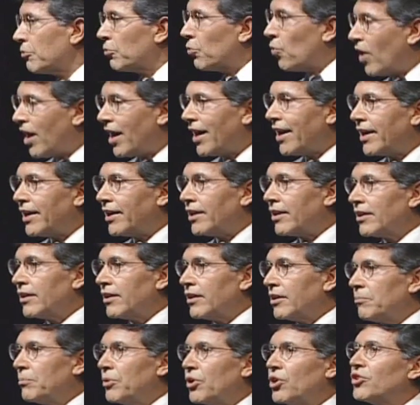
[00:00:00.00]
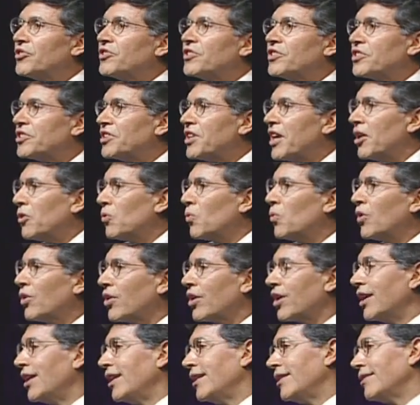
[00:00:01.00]
Why? Because it's not
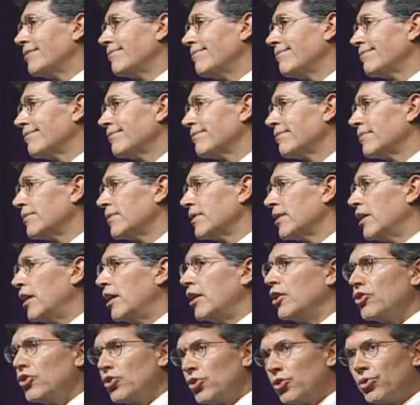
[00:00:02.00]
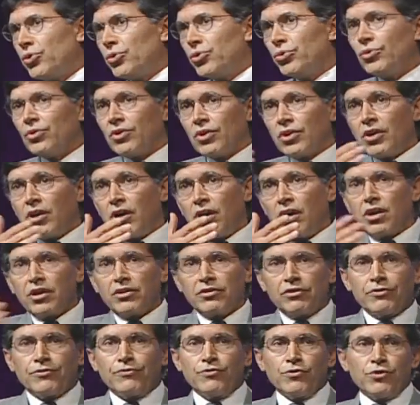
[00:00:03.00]
working. And you are
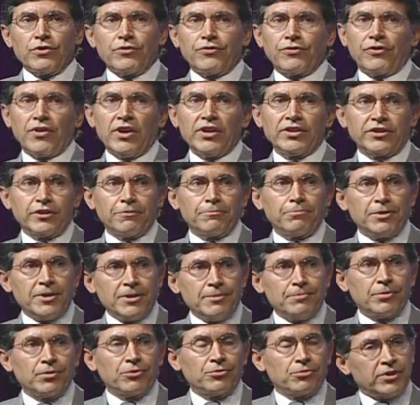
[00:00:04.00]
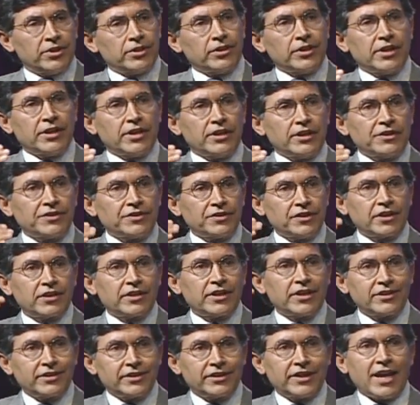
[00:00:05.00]
the forefront of people realizing
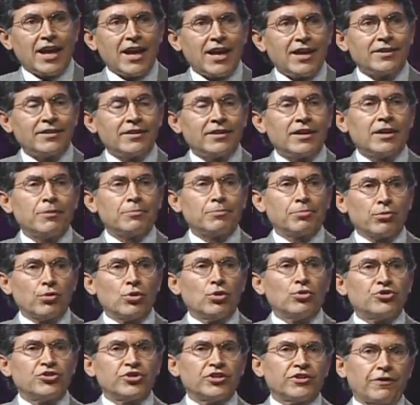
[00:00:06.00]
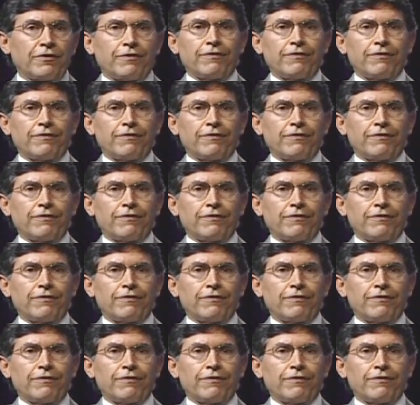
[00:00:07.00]
that that approach is